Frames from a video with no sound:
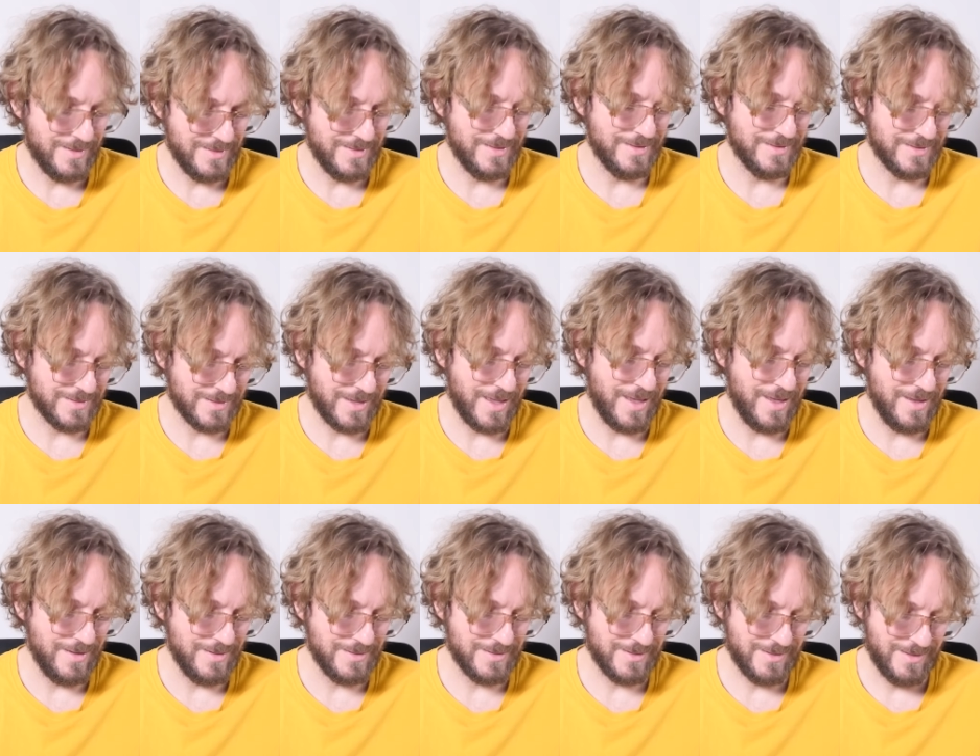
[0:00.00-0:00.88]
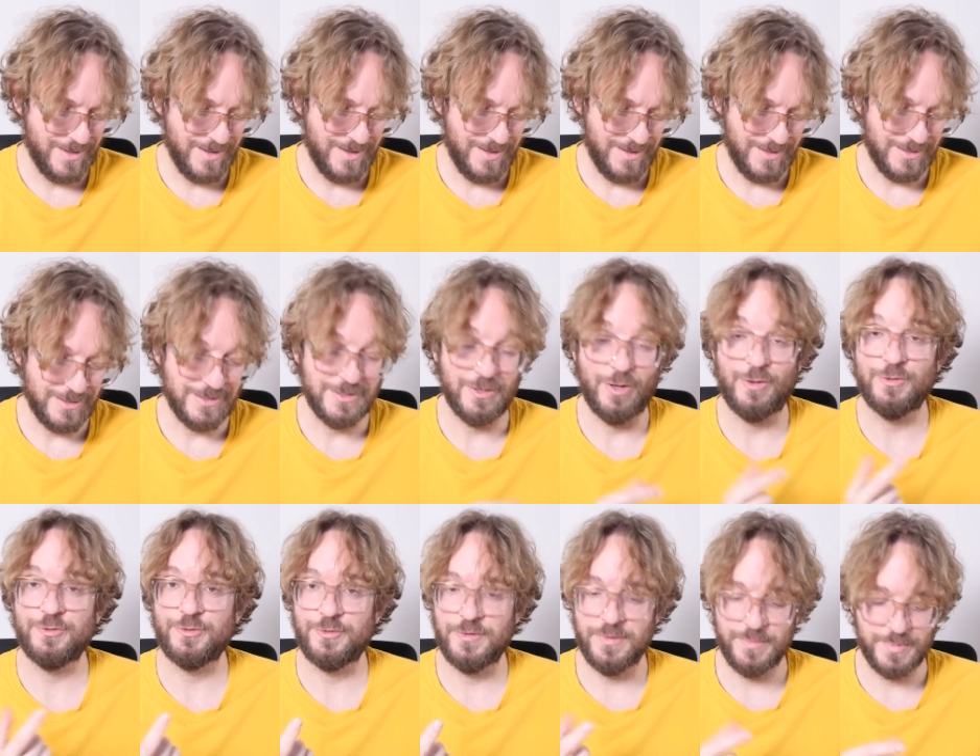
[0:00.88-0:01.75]
In this case, it's
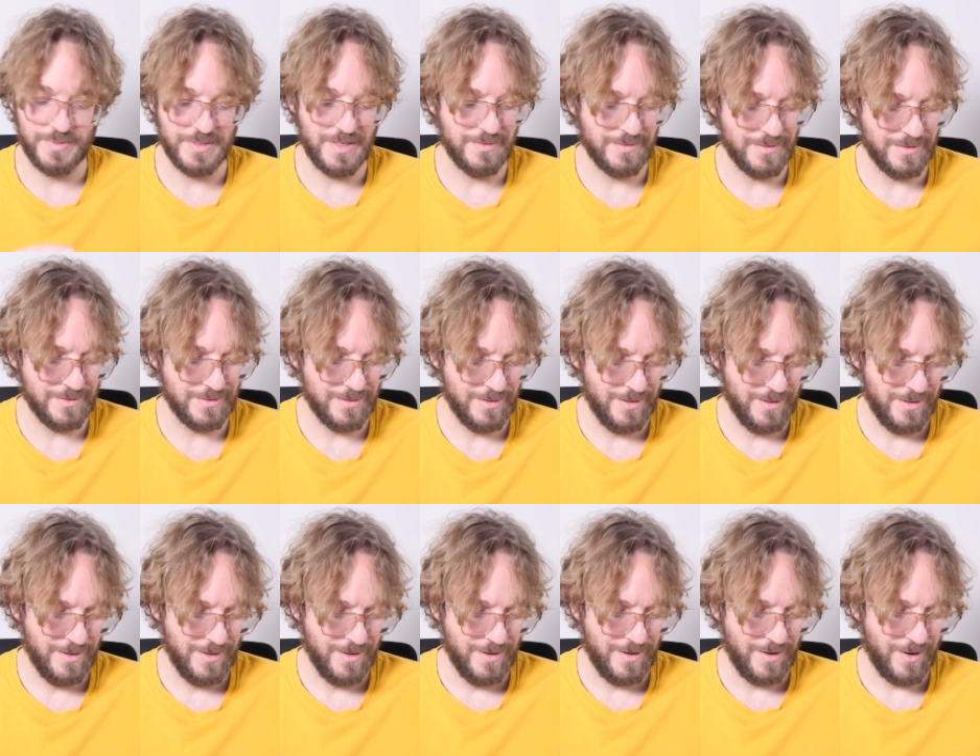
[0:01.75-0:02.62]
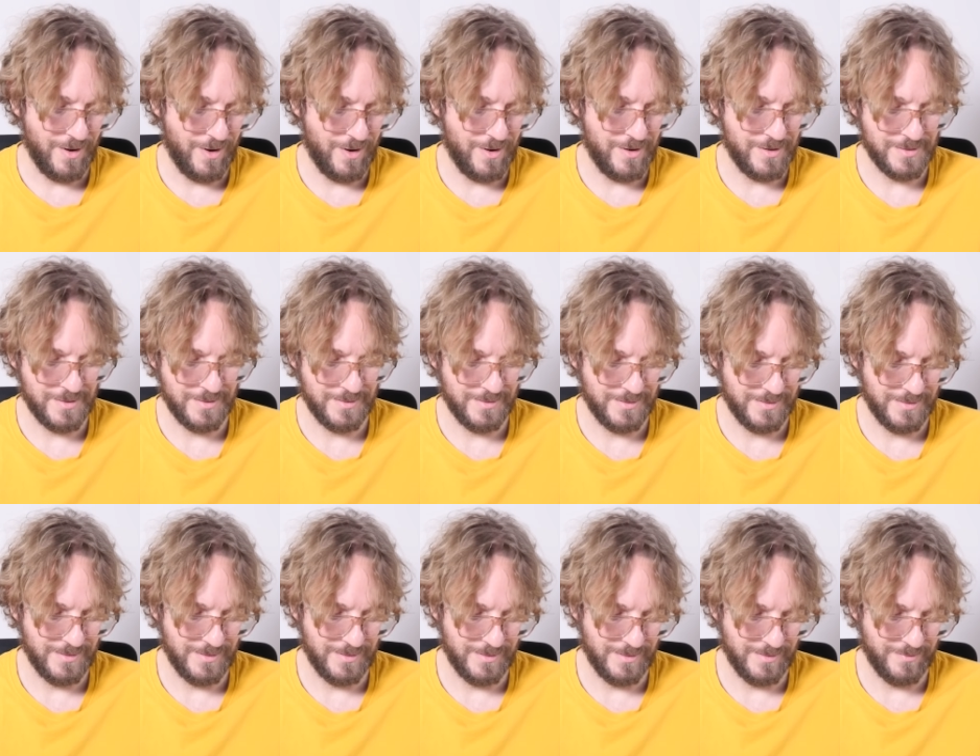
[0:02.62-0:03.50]
also represented on
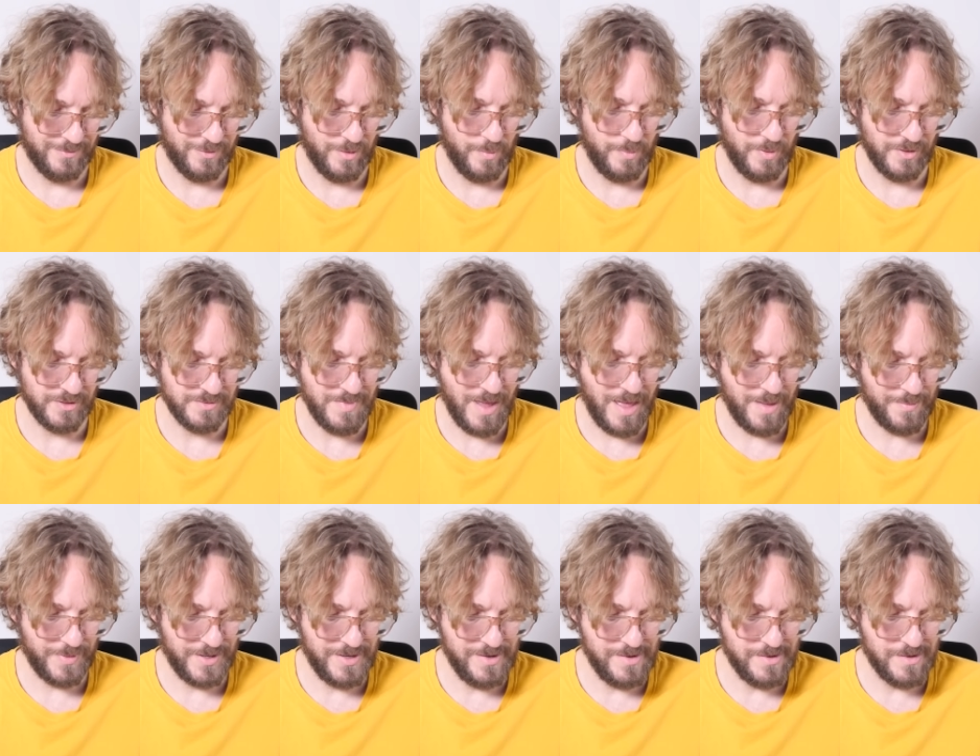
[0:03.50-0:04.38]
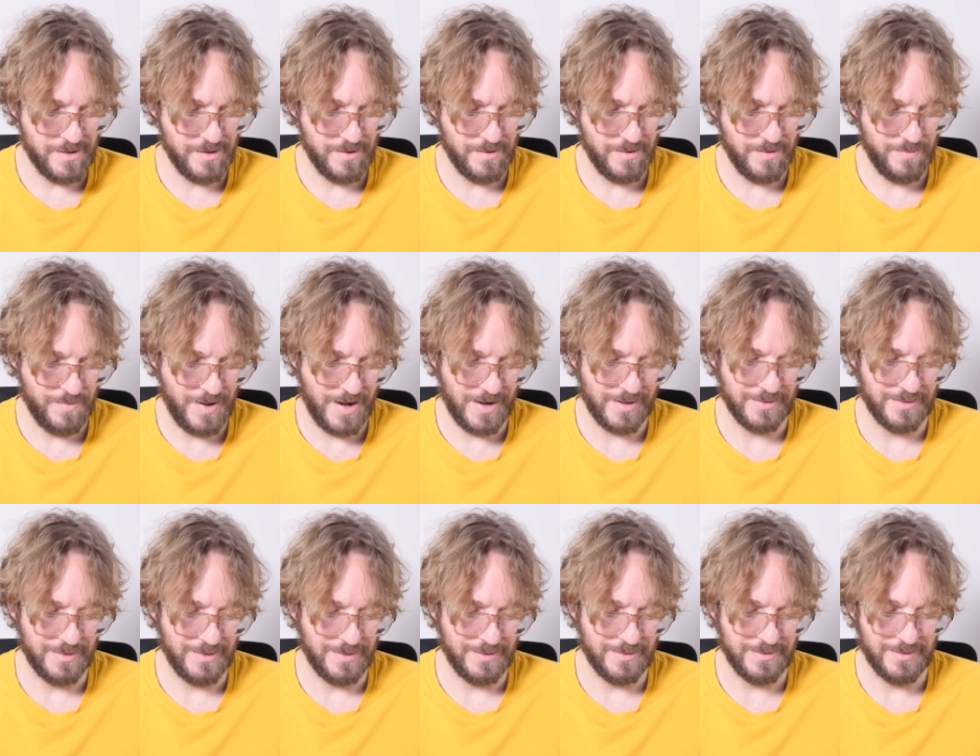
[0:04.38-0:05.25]
the PhotoPills map here by
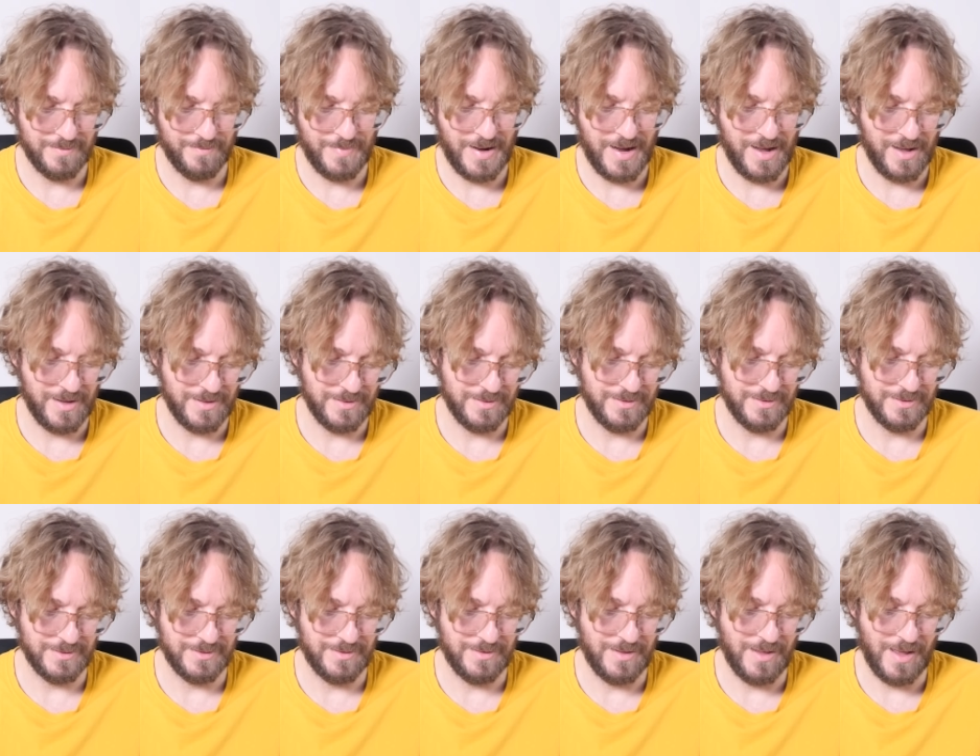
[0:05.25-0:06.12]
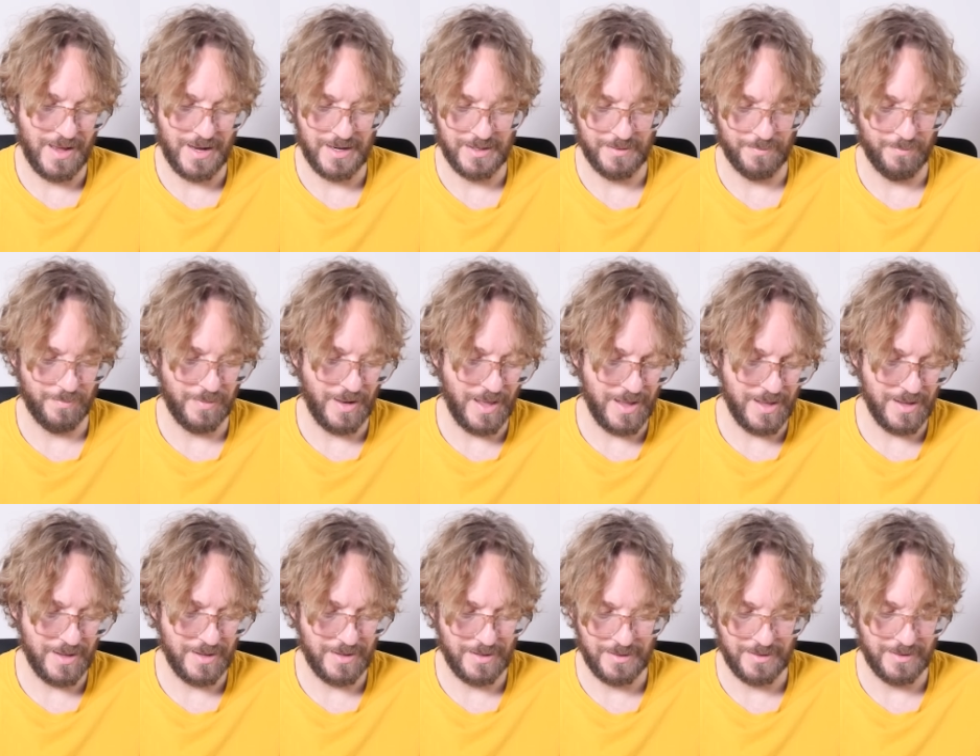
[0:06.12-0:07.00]
this dark
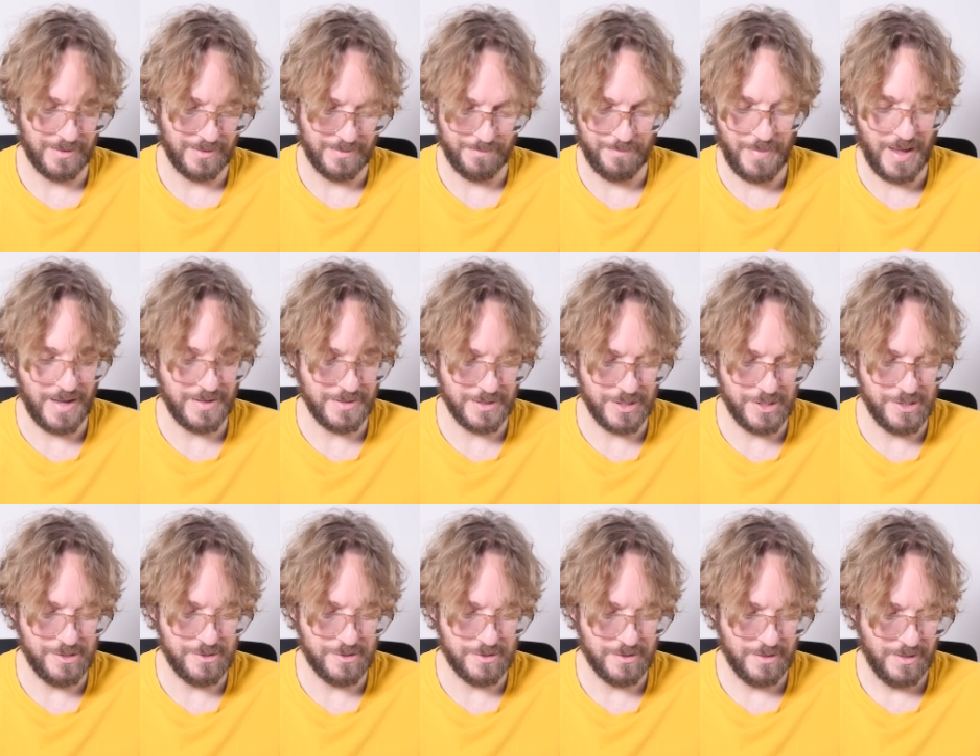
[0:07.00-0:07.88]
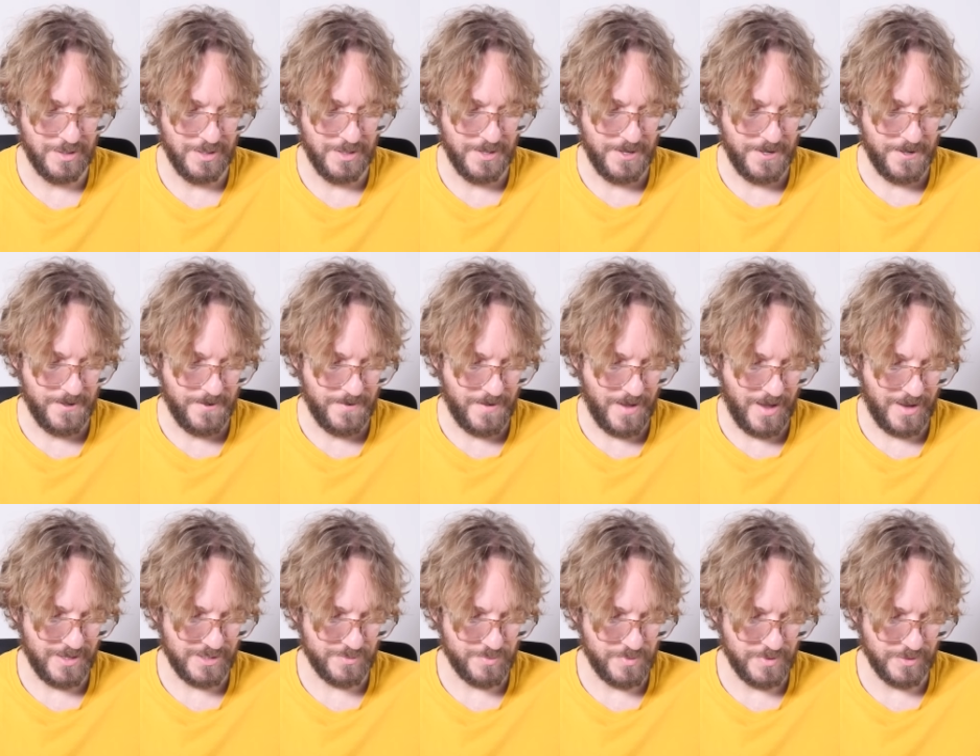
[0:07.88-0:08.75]
band here.
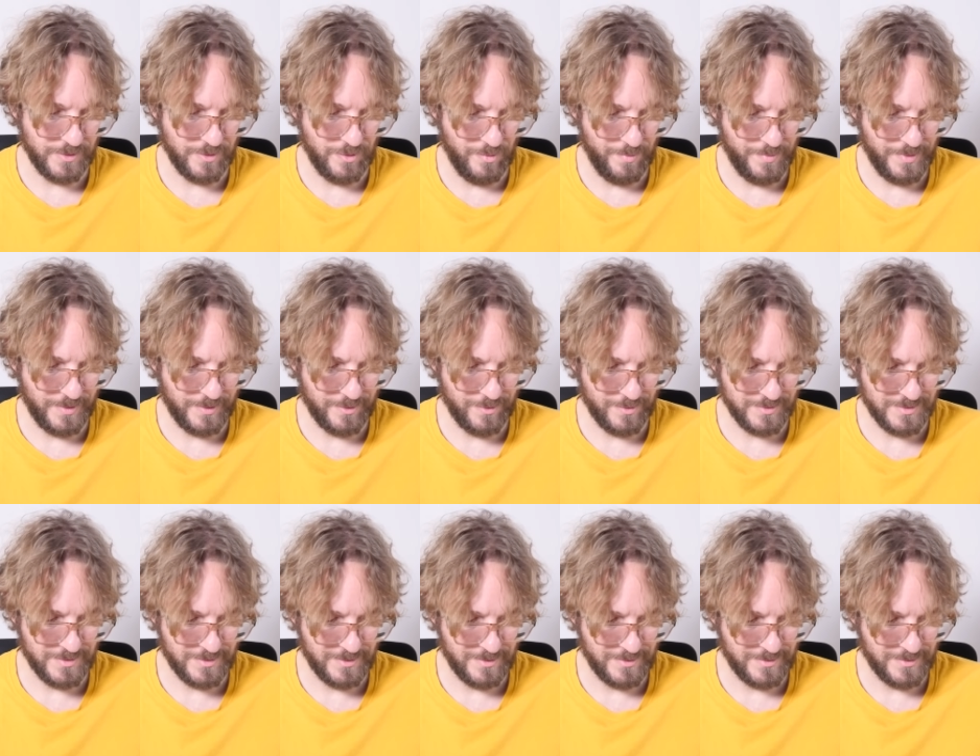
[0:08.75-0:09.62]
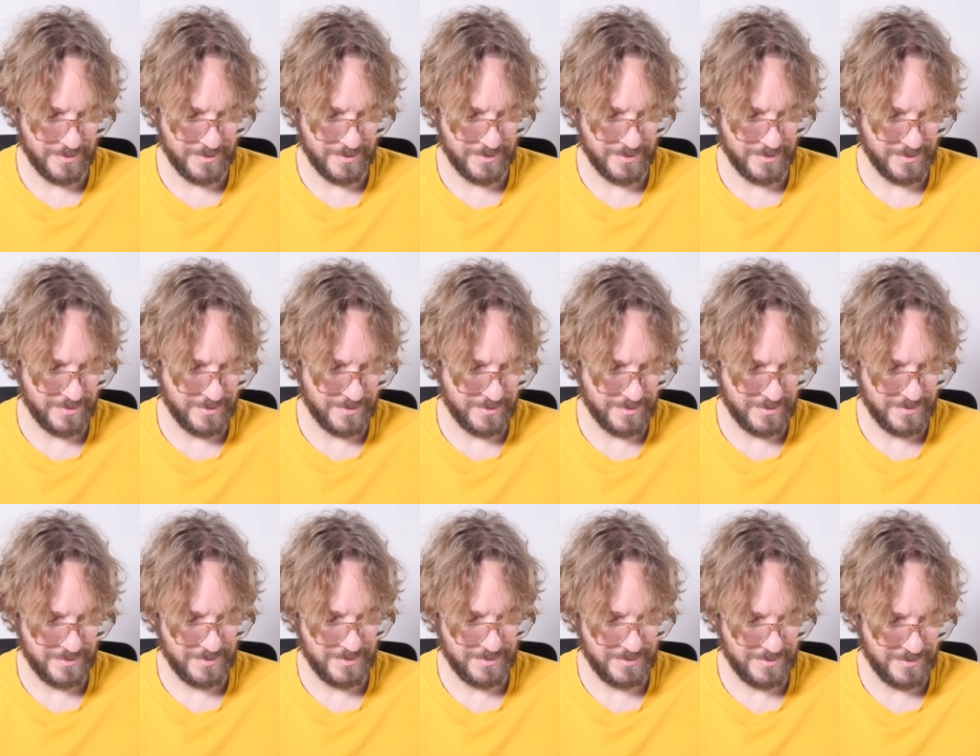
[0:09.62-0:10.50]
And it's pretty cool because
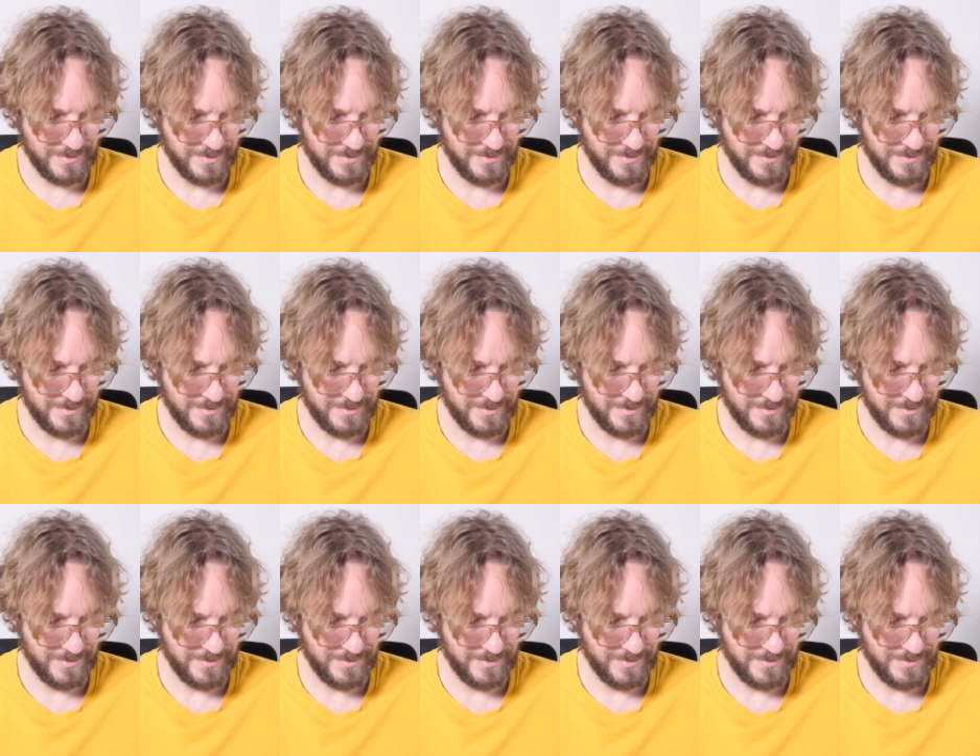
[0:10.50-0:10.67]
a